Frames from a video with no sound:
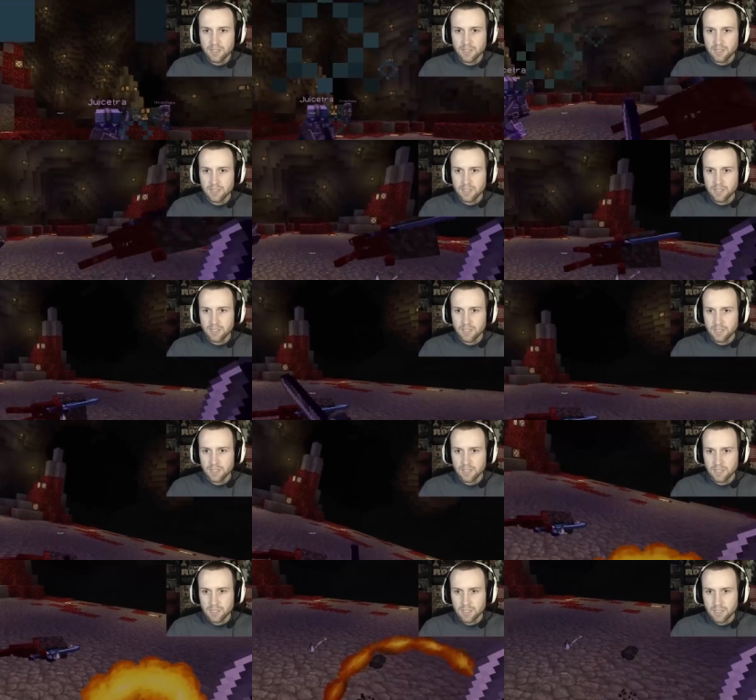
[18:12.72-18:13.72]
Get him!
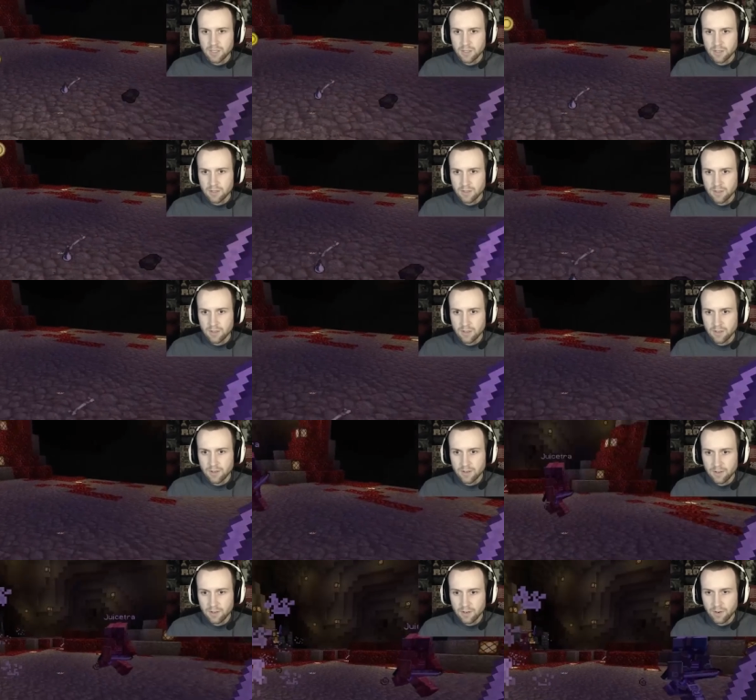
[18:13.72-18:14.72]
He dead!
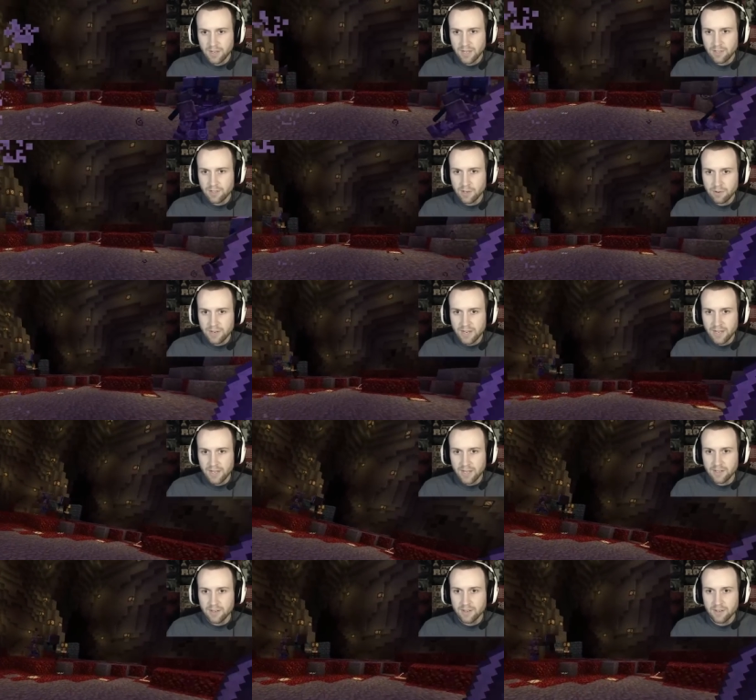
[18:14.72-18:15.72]
Oh, he so dead!